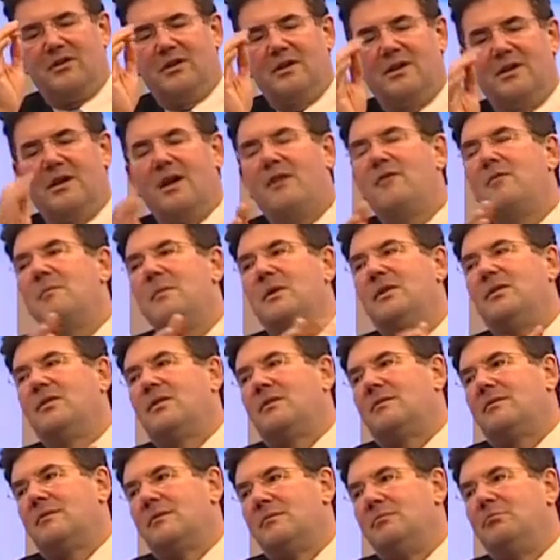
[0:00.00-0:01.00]
a government
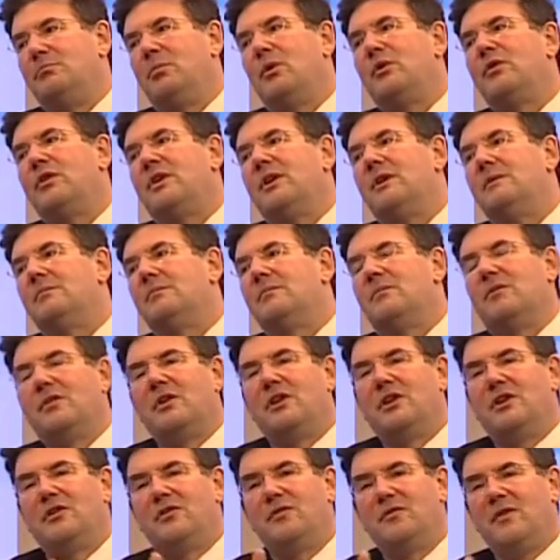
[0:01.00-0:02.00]
body
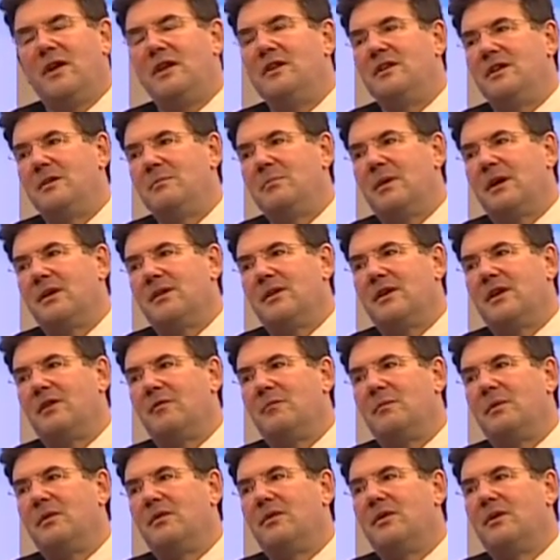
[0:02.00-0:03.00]
that is funded by the
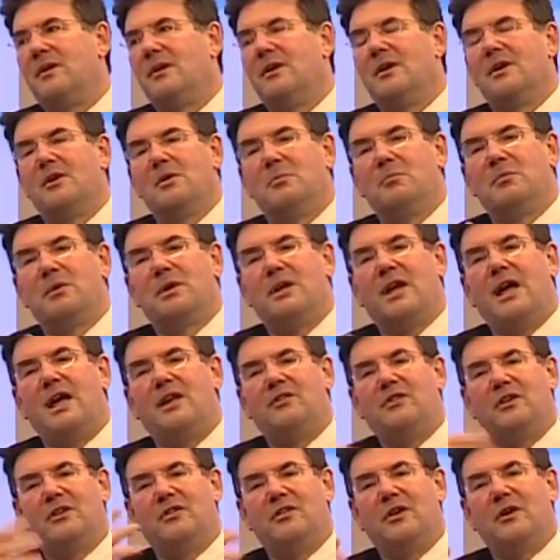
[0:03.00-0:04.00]
government, but
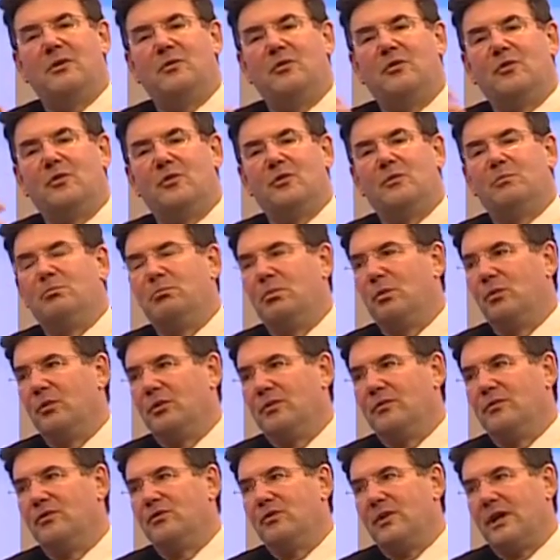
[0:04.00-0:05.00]
has its own sort of board
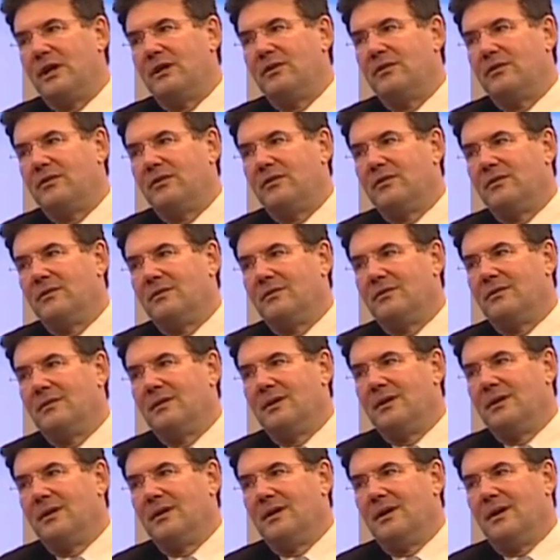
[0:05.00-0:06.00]
of directors.
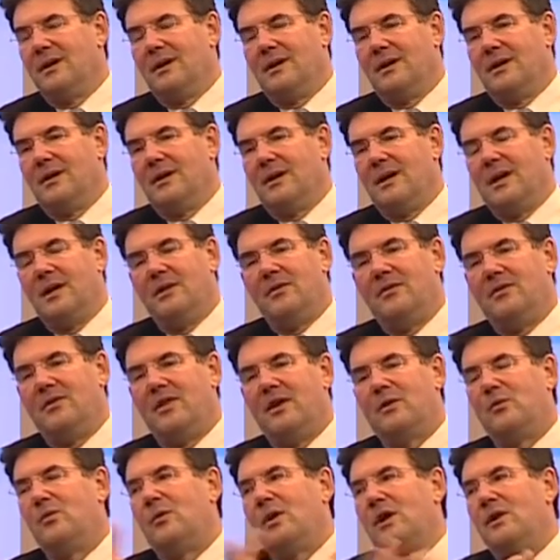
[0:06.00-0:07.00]
And
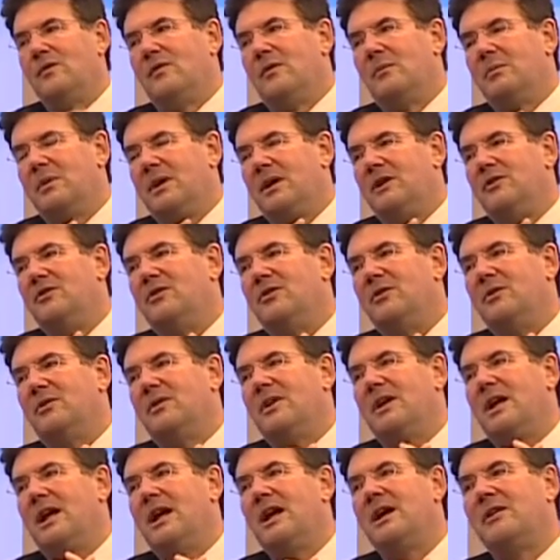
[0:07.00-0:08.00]
they're all over the place.
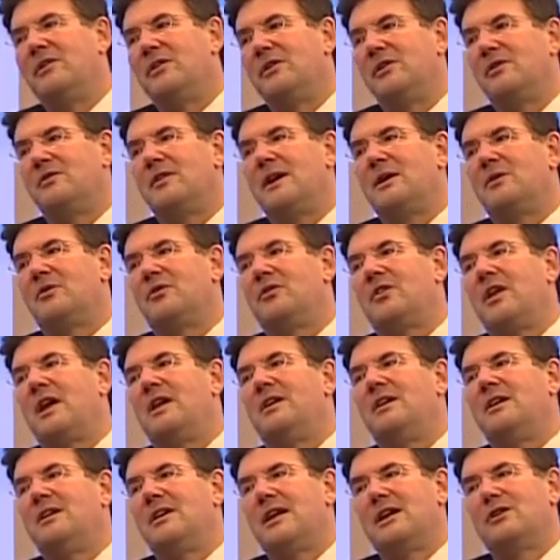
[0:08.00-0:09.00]
The area of
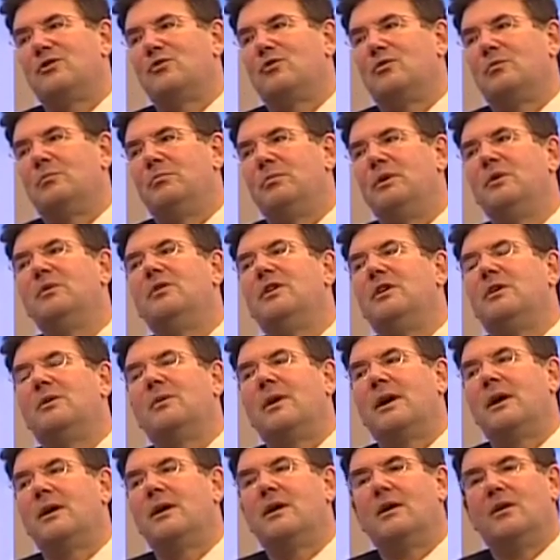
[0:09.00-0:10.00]
outstanding natural beauty
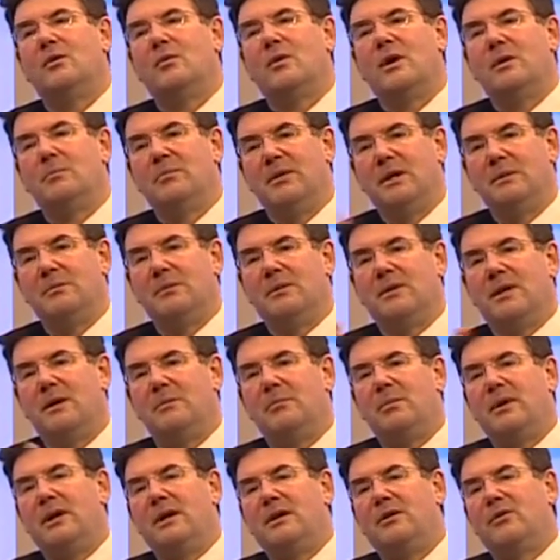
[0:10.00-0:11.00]
quango, where people
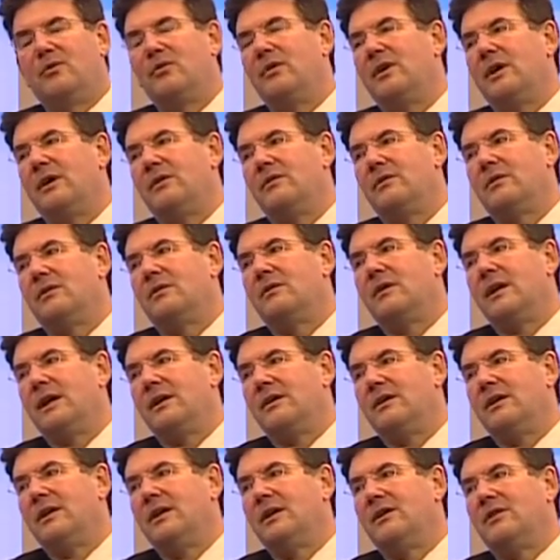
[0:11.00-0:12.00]
get paid 300
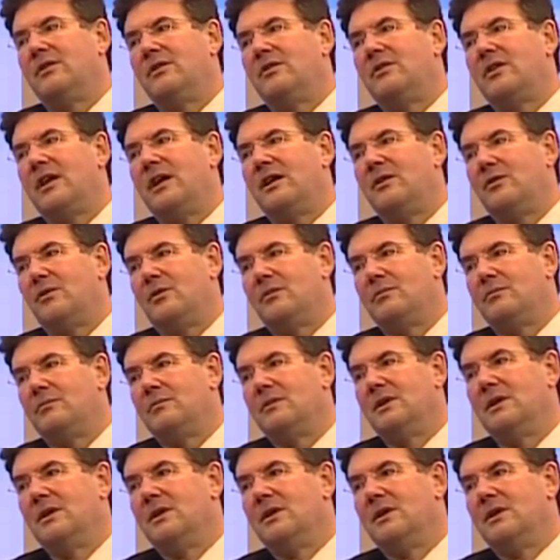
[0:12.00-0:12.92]
grand a year to stand on